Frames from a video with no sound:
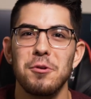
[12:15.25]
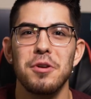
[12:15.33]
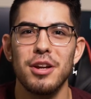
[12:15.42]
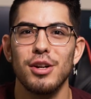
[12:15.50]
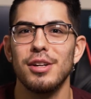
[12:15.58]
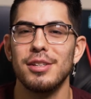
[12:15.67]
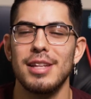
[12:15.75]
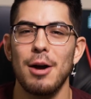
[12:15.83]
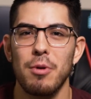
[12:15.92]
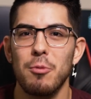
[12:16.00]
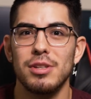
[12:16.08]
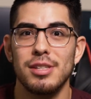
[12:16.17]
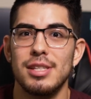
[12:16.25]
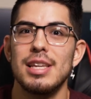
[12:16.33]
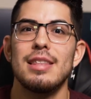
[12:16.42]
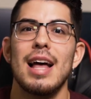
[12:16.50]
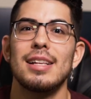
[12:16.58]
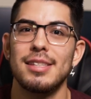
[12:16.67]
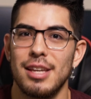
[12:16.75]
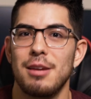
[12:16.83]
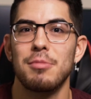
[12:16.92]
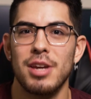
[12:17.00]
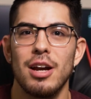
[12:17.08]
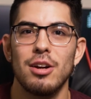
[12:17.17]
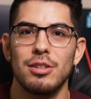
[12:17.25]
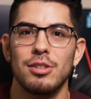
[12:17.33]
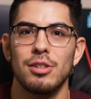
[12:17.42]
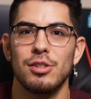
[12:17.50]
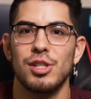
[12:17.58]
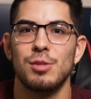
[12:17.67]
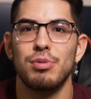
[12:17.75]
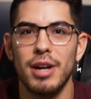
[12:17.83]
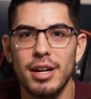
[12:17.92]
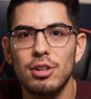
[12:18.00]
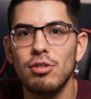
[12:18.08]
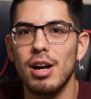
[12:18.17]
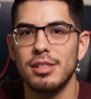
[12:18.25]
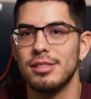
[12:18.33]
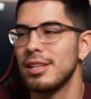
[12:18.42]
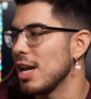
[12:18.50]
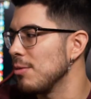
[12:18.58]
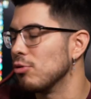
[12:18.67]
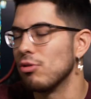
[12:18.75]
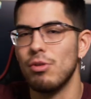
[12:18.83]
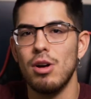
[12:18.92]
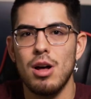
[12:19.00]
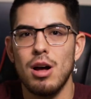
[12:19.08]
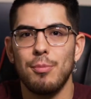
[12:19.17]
years that we would see that same character spread across the table,